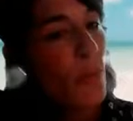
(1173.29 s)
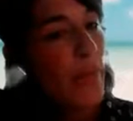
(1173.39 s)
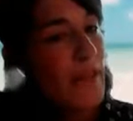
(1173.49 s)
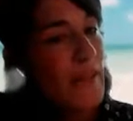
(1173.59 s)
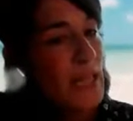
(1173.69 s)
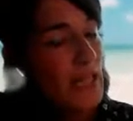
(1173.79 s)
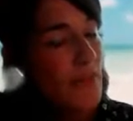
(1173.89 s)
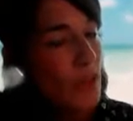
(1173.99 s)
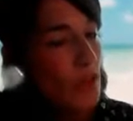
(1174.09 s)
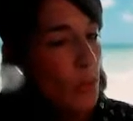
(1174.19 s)
with a
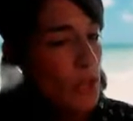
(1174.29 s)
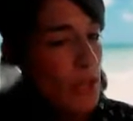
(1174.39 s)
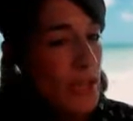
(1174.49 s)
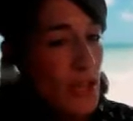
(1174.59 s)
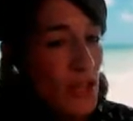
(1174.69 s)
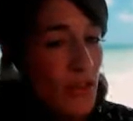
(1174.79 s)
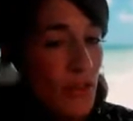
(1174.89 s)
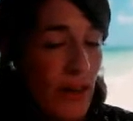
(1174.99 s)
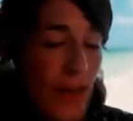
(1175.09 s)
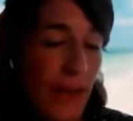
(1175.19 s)
scientific communicator,
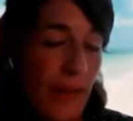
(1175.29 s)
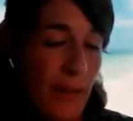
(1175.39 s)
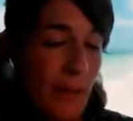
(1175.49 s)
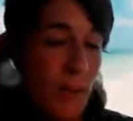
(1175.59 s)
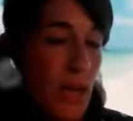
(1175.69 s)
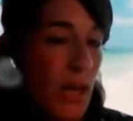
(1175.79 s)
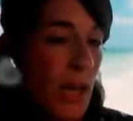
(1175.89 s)
and